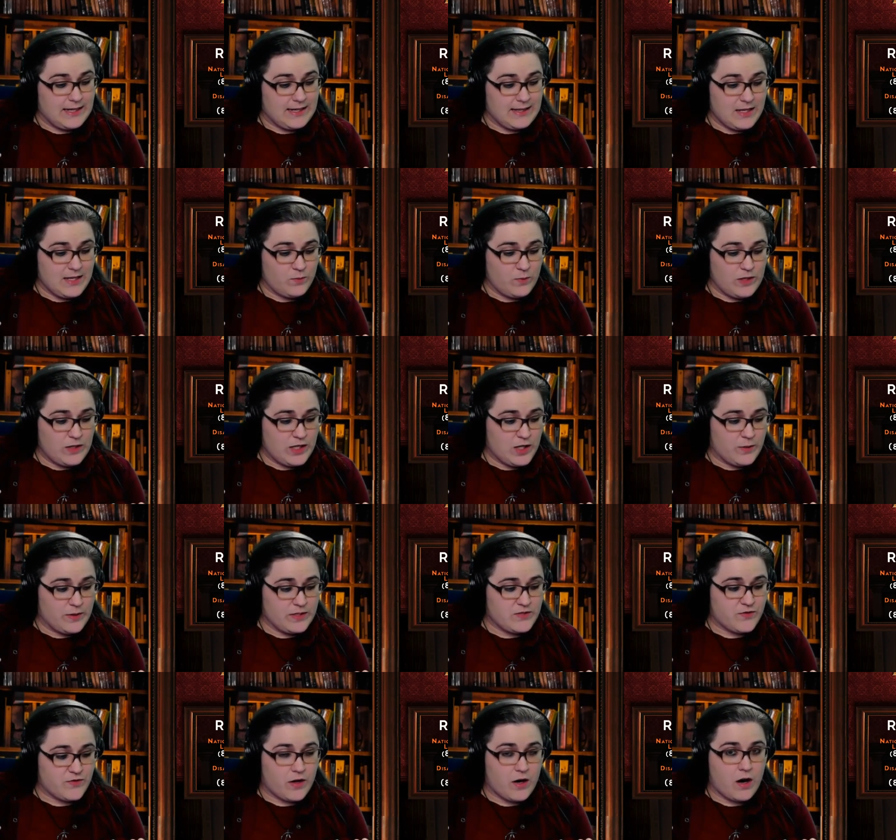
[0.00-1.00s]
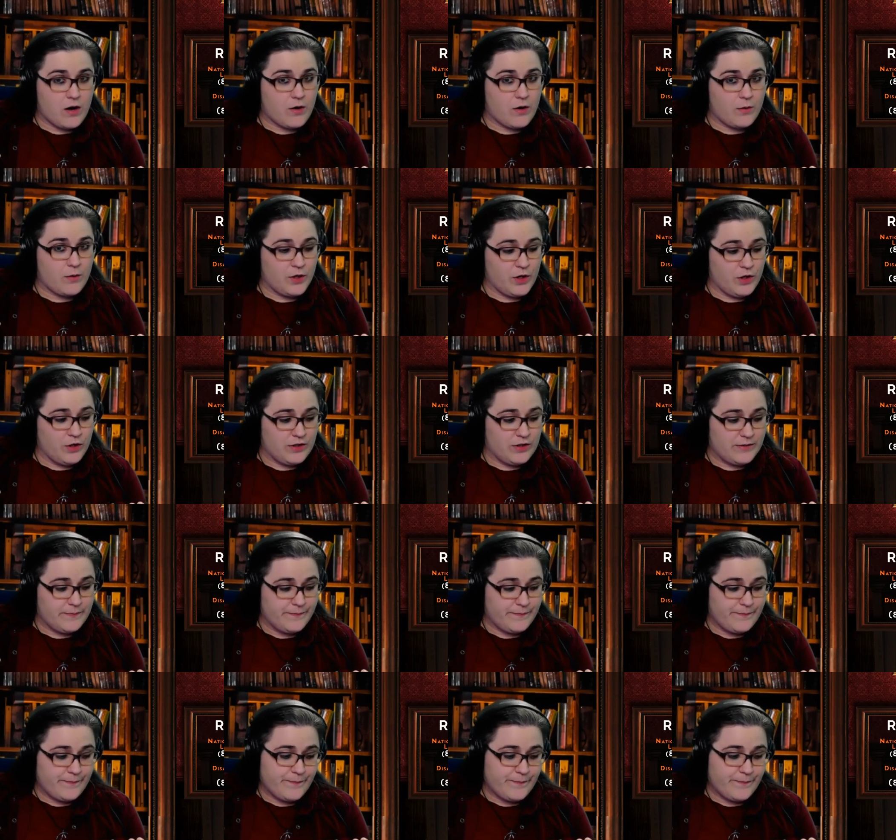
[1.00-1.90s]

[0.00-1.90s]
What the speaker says: and then we know it's for our own good.